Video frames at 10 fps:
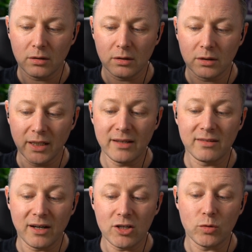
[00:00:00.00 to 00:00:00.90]
Lynn and
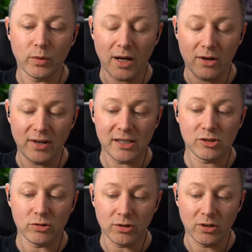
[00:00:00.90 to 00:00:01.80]
Daniel were at a
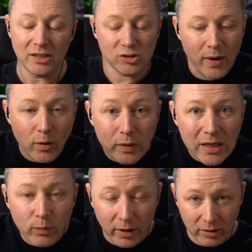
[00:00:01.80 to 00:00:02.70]
restaurant all night. It's quite a wee
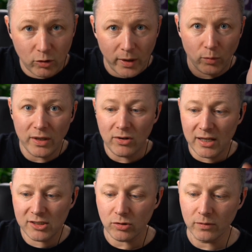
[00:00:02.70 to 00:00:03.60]
one, quite a wee
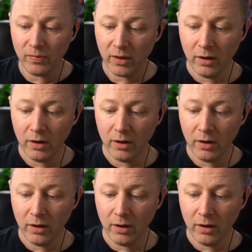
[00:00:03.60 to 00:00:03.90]
restaurant.